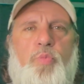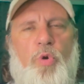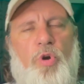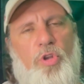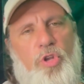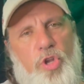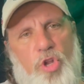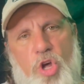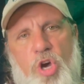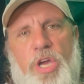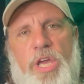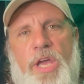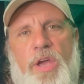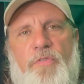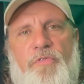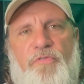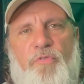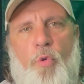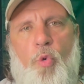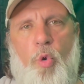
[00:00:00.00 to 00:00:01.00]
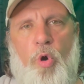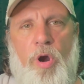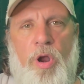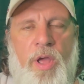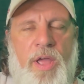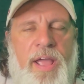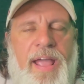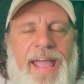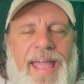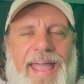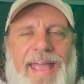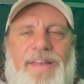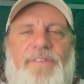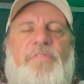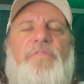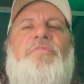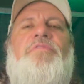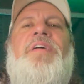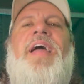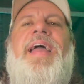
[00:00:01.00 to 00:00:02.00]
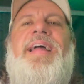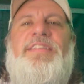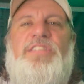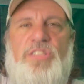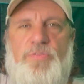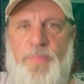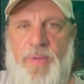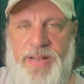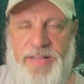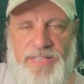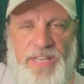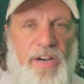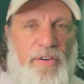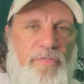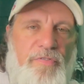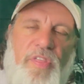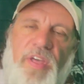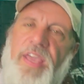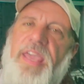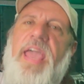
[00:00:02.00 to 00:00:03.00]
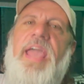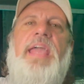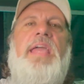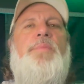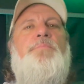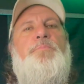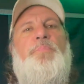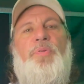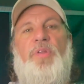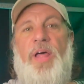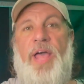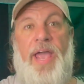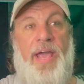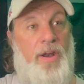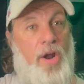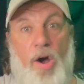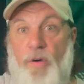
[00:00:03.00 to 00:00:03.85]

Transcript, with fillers: We're looking for advancement of the game plan,